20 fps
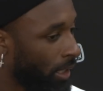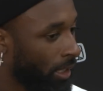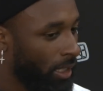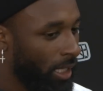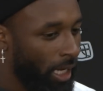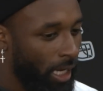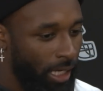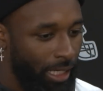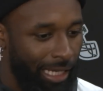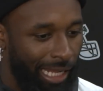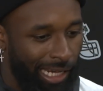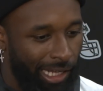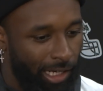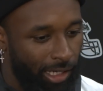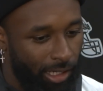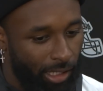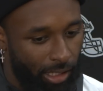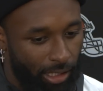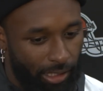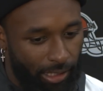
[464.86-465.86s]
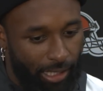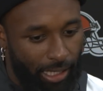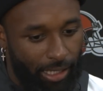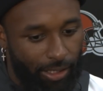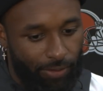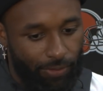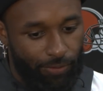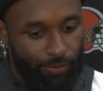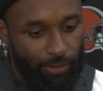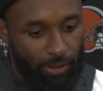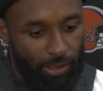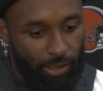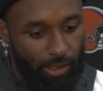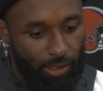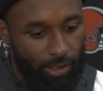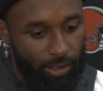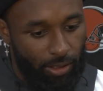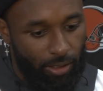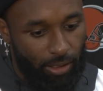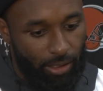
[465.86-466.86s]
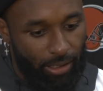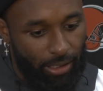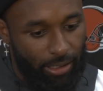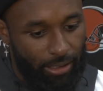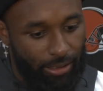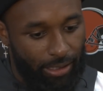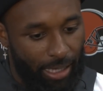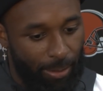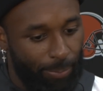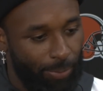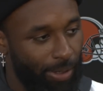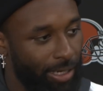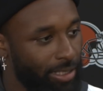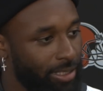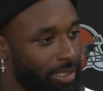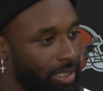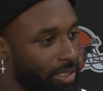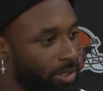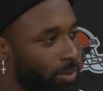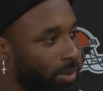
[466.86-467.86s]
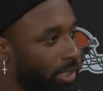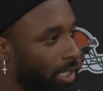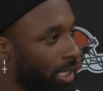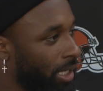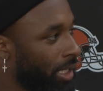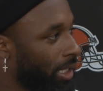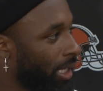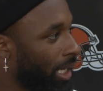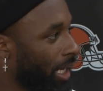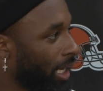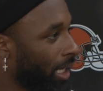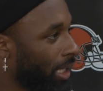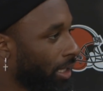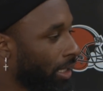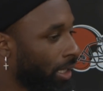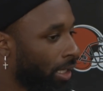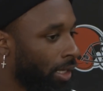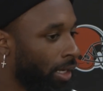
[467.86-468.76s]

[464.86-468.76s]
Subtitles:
Yeah, a lot of that process was kind of like,